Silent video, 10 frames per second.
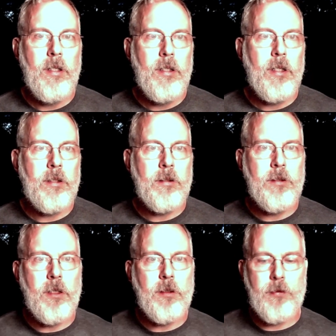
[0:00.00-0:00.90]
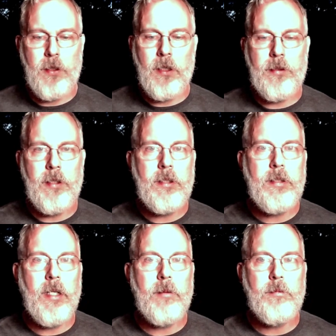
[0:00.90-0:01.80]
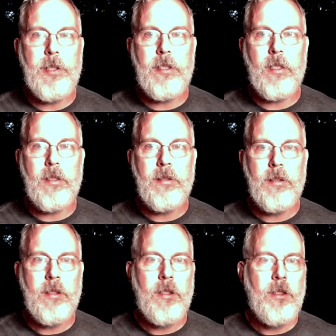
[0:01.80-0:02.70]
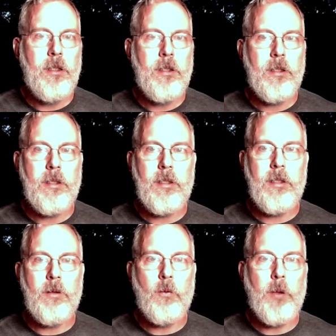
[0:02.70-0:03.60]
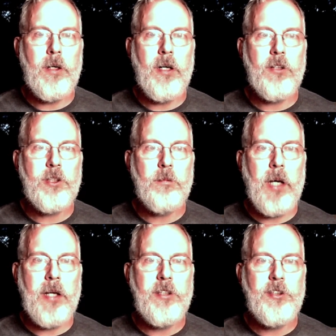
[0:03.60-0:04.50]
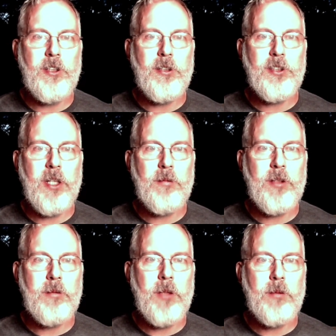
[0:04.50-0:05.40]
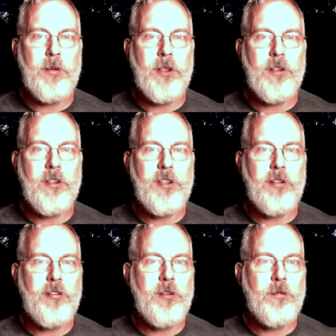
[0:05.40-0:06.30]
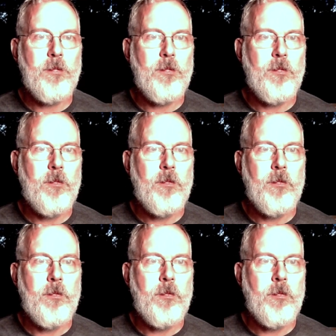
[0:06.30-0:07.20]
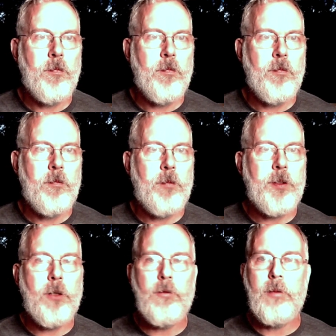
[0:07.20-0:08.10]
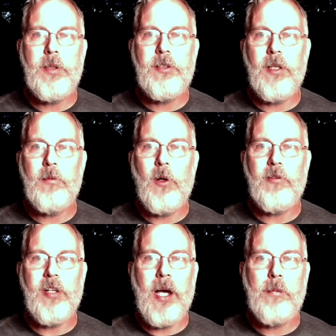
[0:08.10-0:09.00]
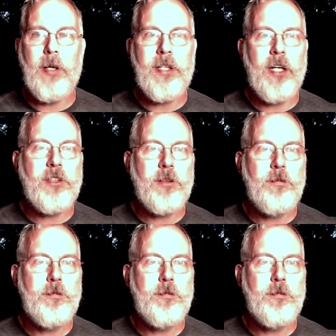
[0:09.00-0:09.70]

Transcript: I don't know. I think um, being a a warehouse manager or something might be a little different, but there would be some overlap, I guess.